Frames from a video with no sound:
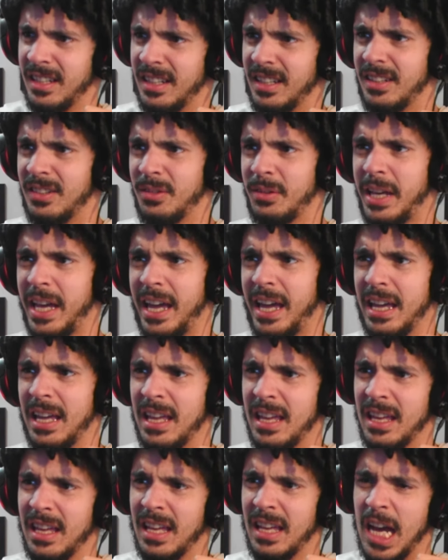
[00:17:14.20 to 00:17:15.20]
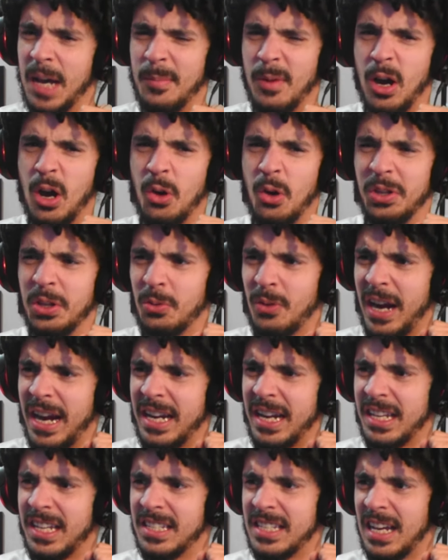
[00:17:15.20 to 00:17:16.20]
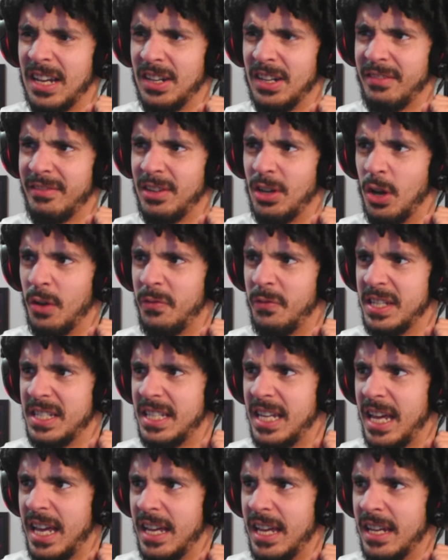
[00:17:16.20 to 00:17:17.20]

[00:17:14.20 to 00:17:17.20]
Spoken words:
Okay, I'm gonna hold the rating because I don't even know if he's dead.